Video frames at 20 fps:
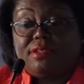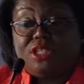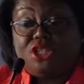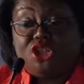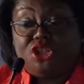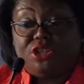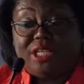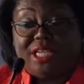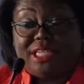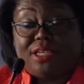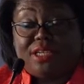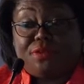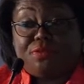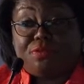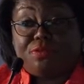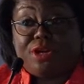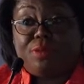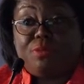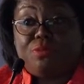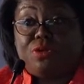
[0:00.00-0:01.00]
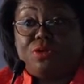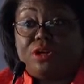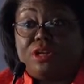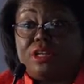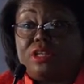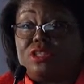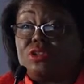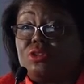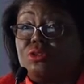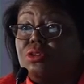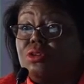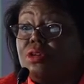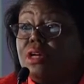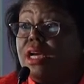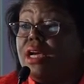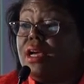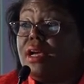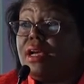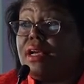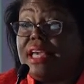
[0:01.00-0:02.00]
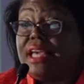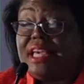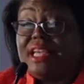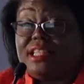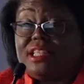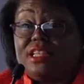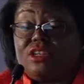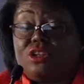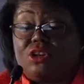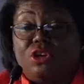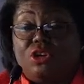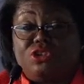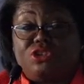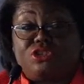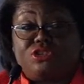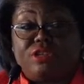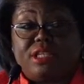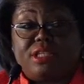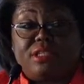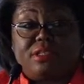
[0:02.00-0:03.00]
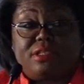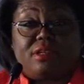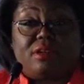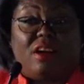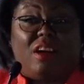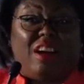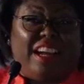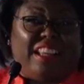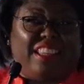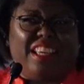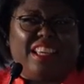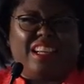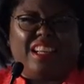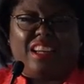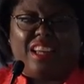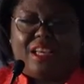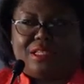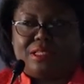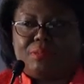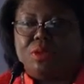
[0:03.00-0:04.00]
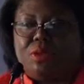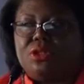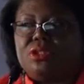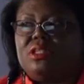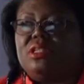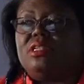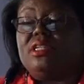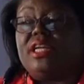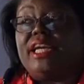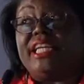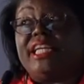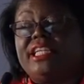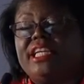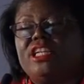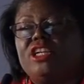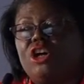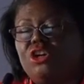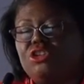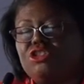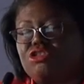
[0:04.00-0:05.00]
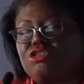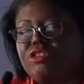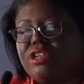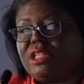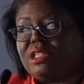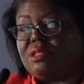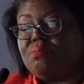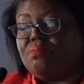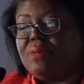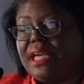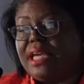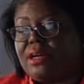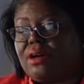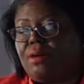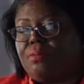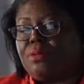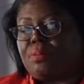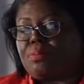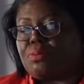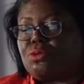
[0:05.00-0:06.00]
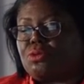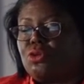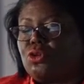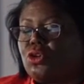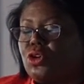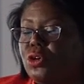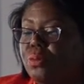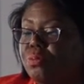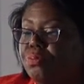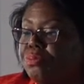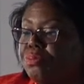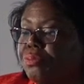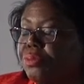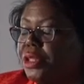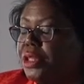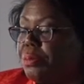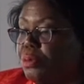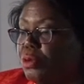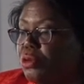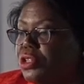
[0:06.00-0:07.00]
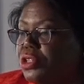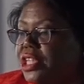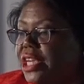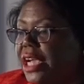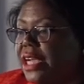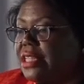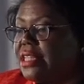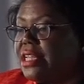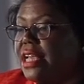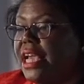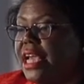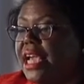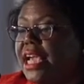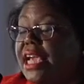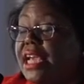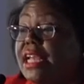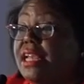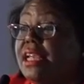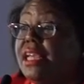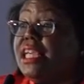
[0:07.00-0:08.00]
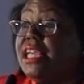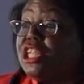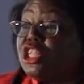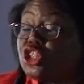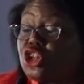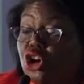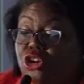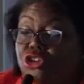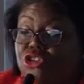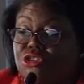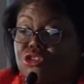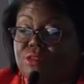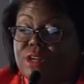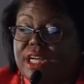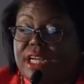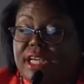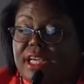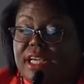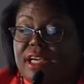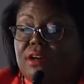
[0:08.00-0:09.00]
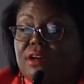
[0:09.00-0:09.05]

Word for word: the geodetic framework, so 18 countries, I think less, but 18 countries make up the program, the project. Each country